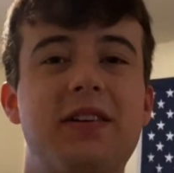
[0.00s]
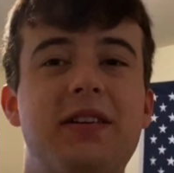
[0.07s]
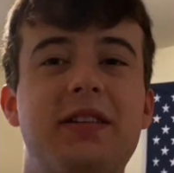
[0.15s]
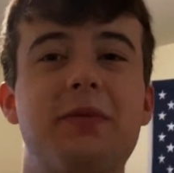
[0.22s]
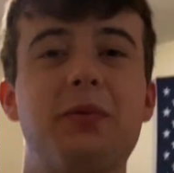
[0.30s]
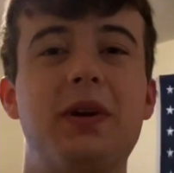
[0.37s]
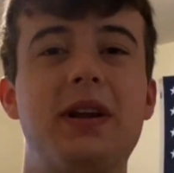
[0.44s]
and
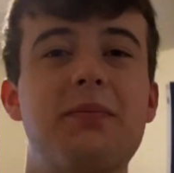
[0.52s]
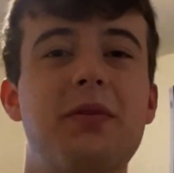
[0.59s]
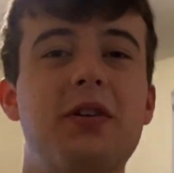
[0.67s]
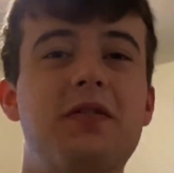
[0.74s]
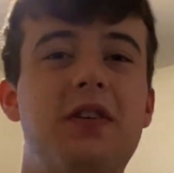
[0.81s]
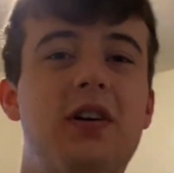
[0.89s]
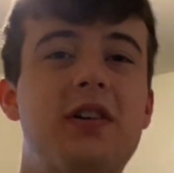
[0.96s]
then we can
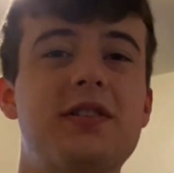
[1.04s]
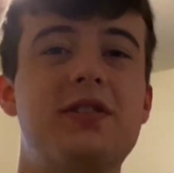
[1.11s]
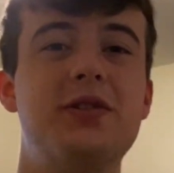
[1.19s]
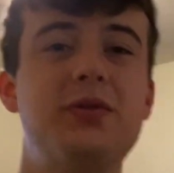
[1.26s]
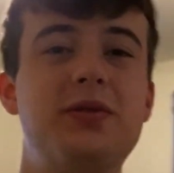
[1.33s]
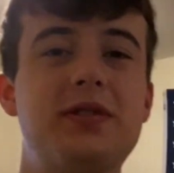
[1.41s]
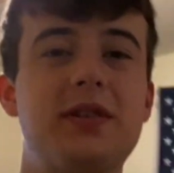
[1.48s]
move on
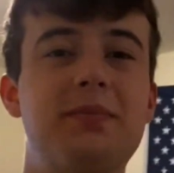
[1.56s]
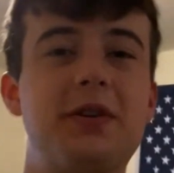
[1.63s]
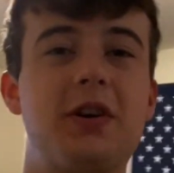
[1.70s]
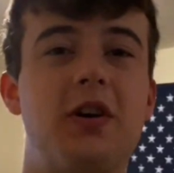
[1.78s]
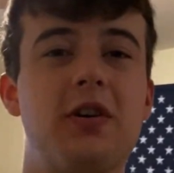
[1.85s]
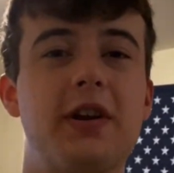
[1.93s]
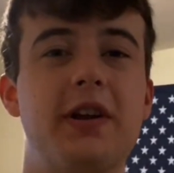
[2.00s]
to some
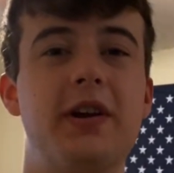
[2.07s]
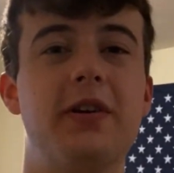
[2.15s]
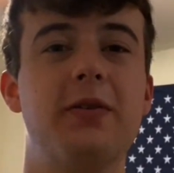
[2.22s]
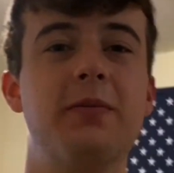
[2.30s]
cardio.